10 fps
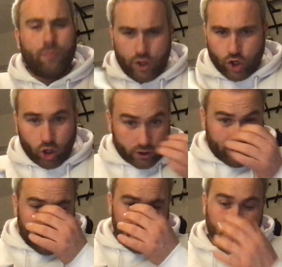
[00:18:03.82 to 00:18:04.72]
don't be shocked if
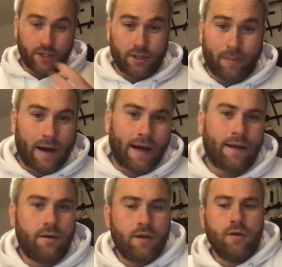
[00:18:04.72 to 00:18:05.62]
they ask you to
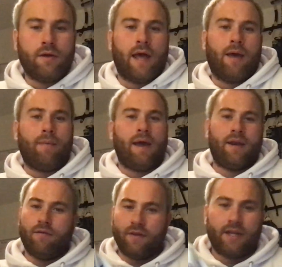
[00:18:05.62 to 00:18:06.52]
buy
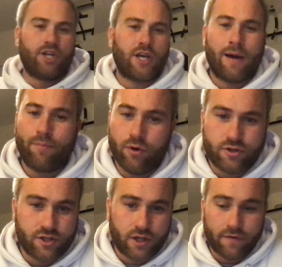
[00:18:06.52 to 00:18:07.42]
any of the kind of
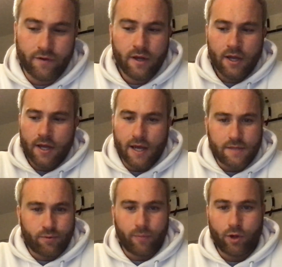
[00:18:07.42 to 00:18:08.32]
shampoos and stuff.
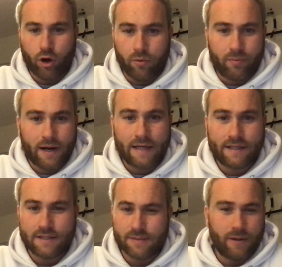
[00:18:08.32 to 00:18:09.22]
It's probably common
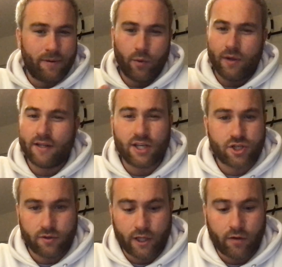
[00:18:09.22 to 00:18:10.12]
practice. It's maybe a wee
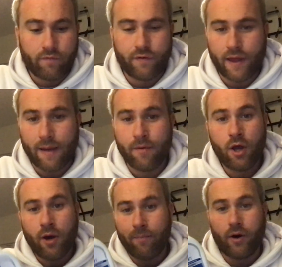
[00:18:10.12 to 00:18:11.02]
additional income for them,
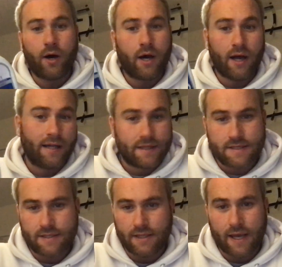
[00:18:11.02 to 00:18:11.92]
but I didn't
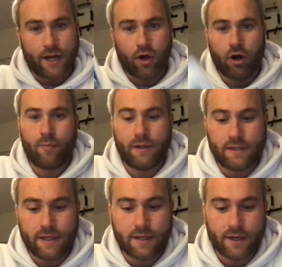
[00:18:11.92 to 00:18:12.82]
see any harm in
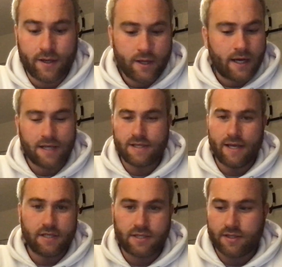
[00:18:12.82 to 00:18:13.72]
taking it as it
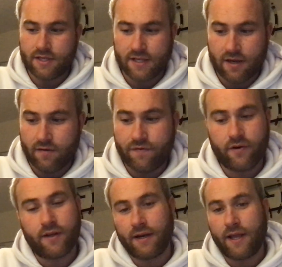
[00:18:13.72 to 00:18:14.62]
is designed
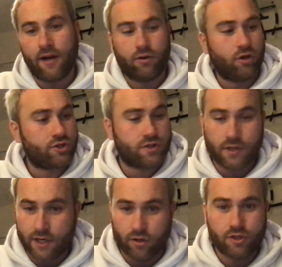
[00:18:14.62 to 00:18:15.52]
for kind of hair loss
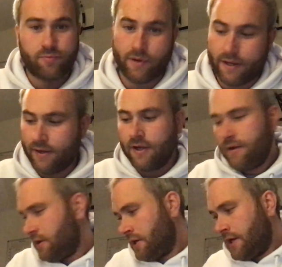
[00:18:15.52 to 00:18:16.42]
spray,
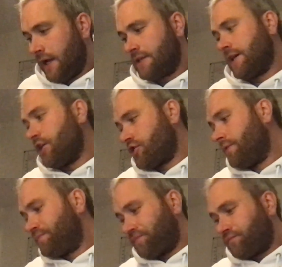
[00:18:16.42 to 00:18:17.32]
etc.